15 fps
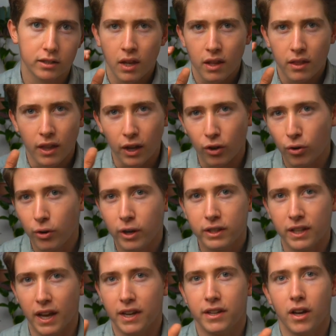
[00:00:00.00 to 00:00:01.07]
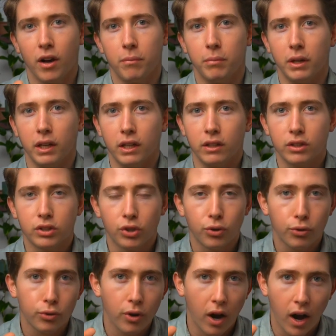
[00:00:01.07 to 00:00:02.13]
They always end up being
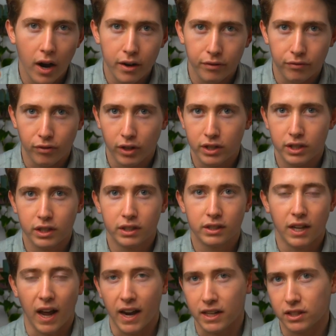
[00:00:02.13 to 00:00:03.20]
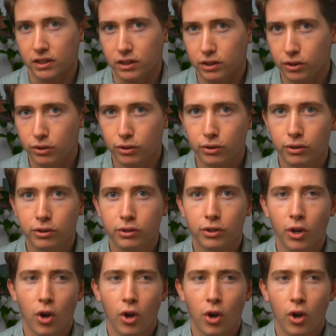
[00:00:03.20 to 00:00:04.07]
too high friction to actually use,